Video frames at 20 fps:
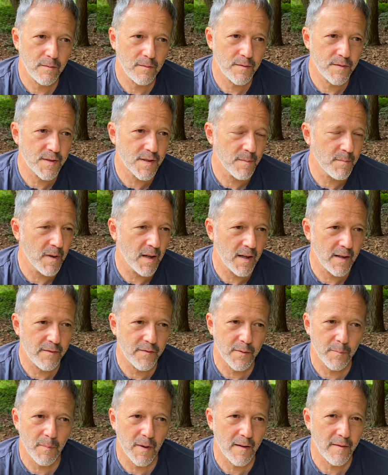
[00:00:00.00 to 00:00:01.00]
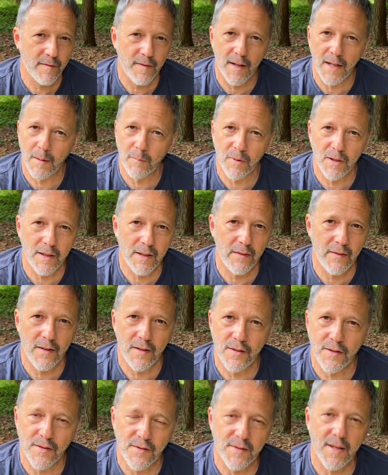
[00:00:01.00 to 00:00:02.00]
somebody from my family
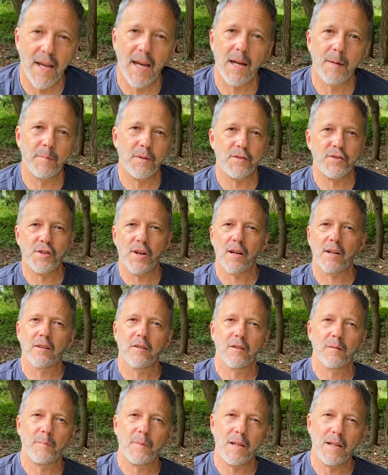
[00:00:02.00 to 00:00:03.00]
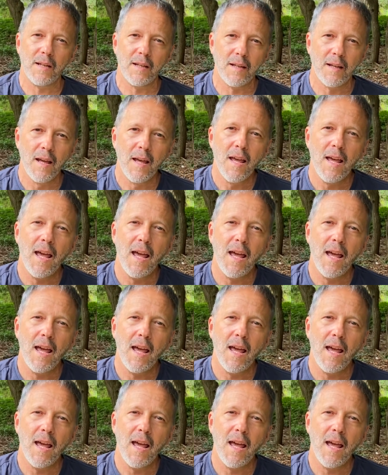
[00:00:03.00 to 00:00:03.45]
that just came to check on me